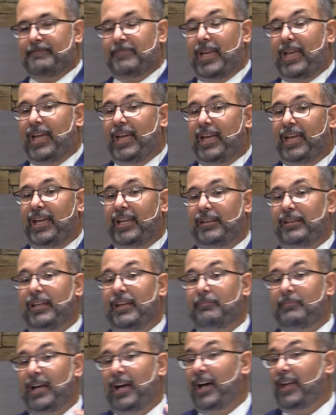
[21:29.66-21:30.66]
And
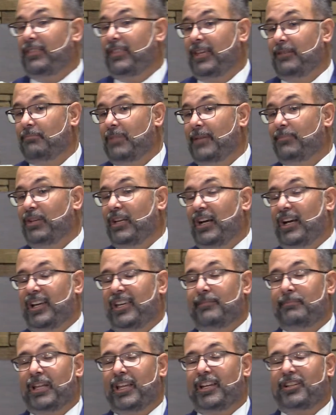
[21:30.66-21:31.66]
I think maybe
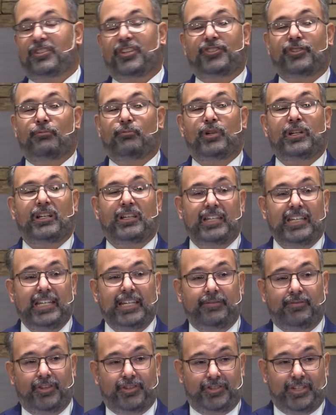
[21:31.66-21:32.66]
Ahimelech doesn't want to
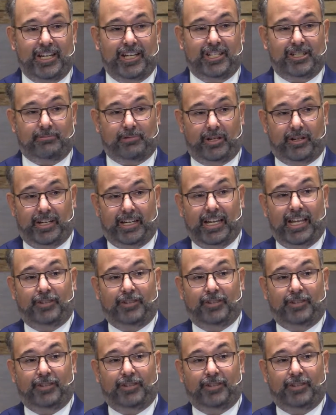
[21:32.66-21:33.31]
leave the sanctuary.